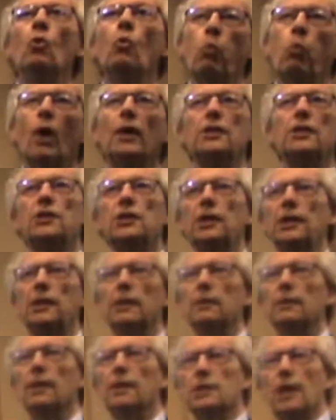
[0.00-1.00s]
one
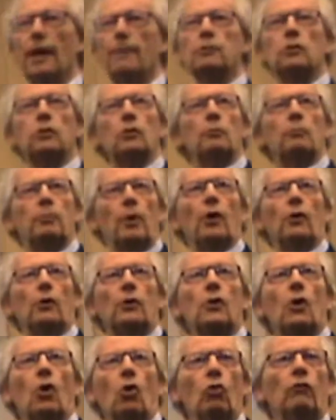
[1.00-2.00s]
tier has absolute
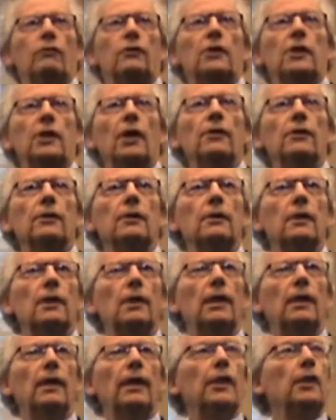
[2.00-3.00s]
power over the other.
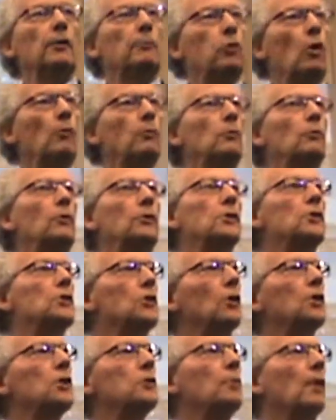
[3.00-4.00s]
And the problem with the
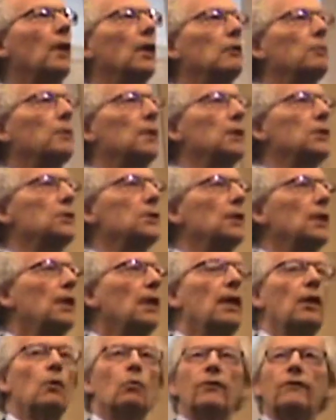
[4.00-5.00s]
Scottish Parliament is
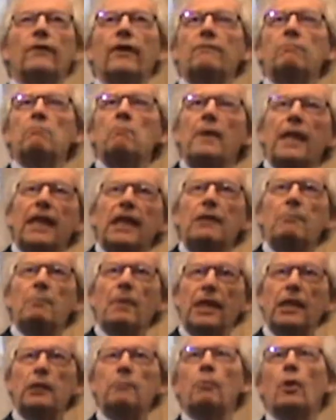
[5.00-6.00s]
we've had many,
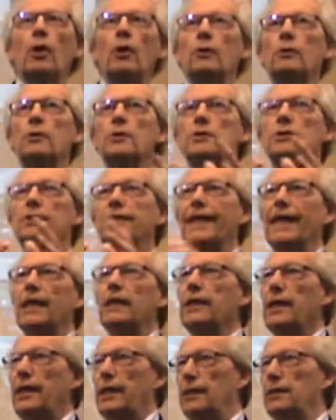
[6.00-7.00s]
many powers
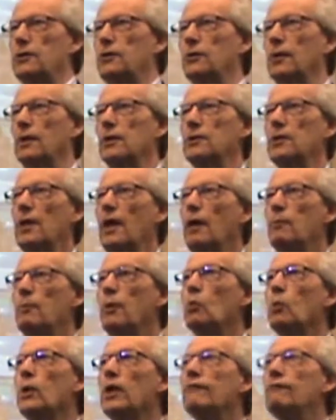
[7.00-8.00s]
delegated to us,
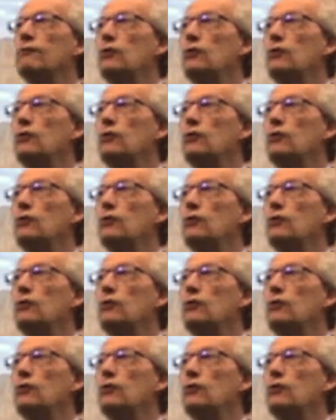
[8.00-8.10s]
but we have